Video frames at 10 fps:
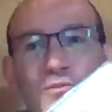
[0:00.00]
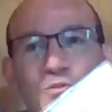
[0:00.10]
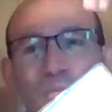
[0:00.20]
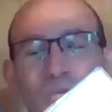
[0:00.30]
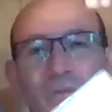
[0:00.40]
to
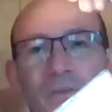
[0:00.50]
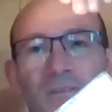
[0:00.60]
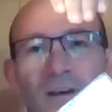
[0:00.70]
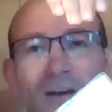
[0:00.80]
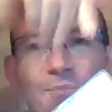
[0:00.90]
pour from the
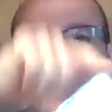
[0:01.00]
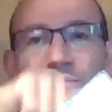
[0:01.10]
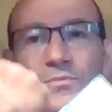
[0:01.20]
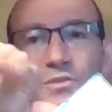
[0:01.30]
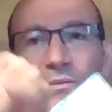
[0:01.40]
top.
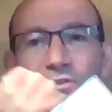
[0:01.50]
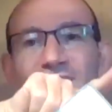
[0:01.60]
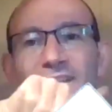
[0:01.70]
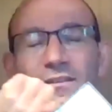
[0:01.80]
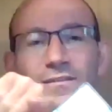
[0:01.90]
So that was the
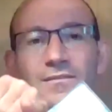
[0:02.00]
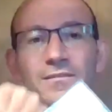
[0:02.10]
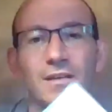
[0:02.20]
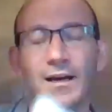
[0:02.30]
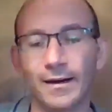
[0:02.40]
second
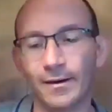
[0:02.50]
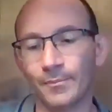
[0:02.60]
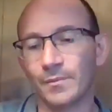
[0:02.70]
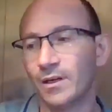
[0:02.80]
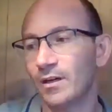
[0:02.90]

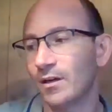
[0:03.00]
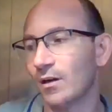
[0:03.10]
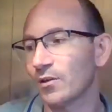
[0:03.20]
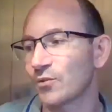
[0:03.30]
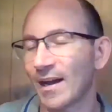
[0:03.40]

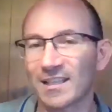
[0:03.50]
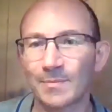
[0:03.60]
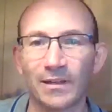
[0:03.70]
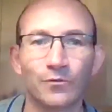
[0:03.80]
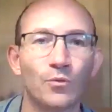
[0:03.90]
also
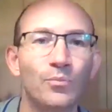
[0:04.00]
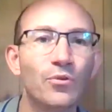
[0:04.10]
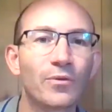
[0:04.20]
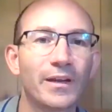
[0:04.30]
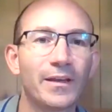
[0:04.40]
aspect of the
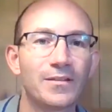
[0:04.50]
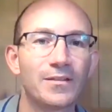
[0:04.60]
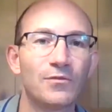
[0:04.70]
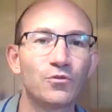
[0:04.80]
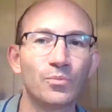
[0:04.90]
pouring, is
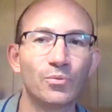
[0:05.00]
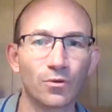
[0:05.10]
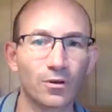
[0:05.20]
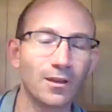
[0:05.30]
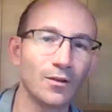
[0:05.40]
you have to
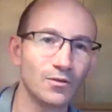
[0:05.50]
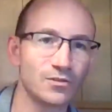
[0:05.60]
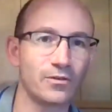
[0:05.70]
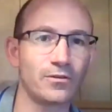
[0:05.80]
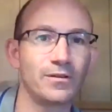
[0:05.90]
pour
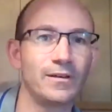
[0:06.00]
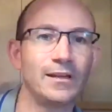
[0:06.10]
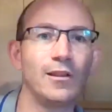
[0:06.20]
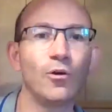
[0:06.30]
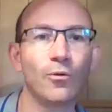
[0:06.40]
closer
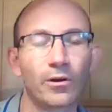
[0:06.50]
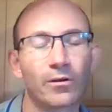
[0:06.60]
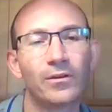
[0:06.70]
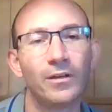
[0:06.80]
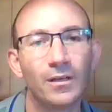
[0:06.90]
and
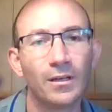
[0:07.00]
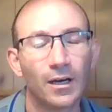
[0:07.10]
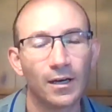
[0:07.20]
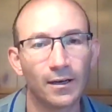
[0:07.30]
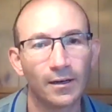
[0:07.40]
lower
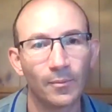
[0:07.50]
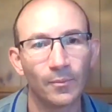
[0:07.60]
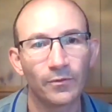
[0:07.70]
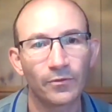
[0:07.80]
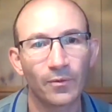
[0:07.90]

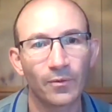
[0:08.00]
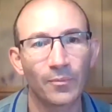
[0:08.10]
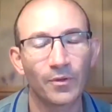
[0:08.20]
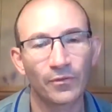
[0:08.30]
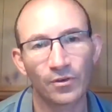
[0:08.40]

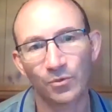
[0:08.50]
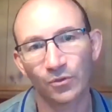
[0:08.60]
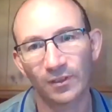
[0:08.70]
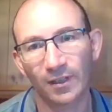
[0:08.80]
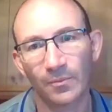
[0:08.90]
from the first
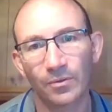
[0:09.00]
prototype.